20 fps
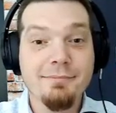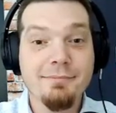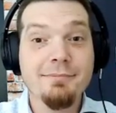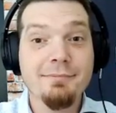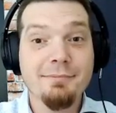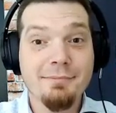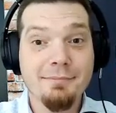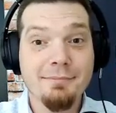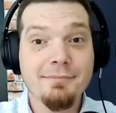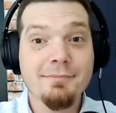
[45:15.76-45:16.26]

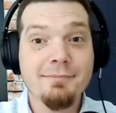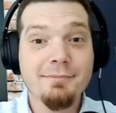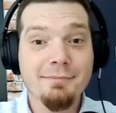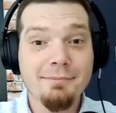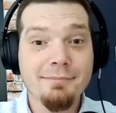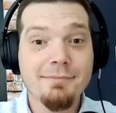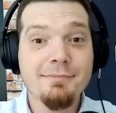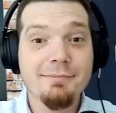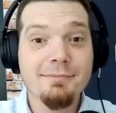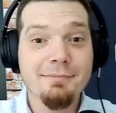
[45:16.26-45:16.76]

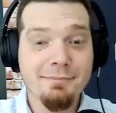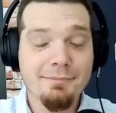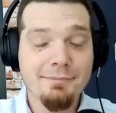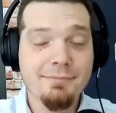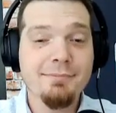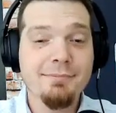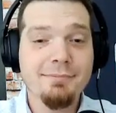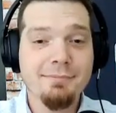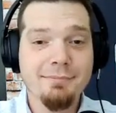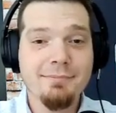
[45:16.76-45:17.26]

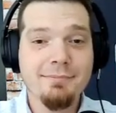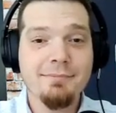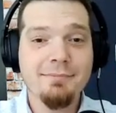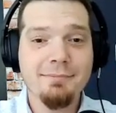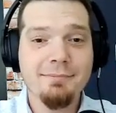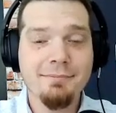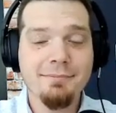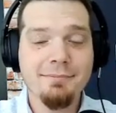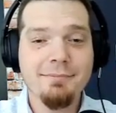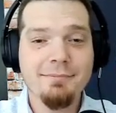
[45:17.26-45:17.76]

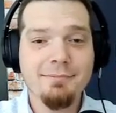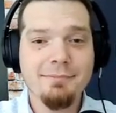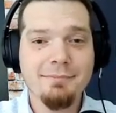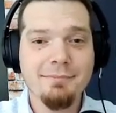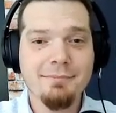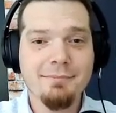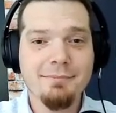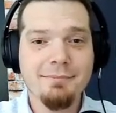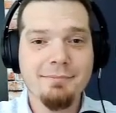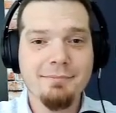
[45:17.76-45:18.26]

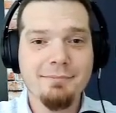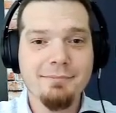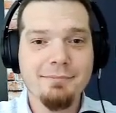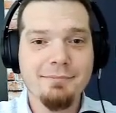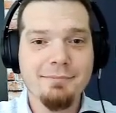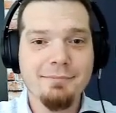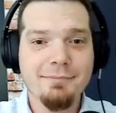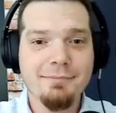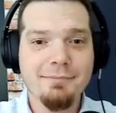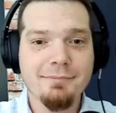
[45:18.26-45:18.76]

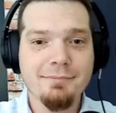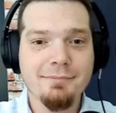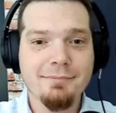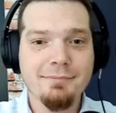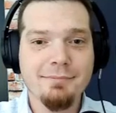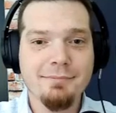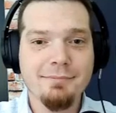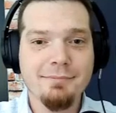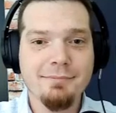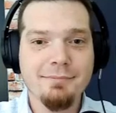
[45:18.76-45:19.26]

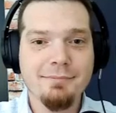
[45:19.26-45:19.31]
(silent)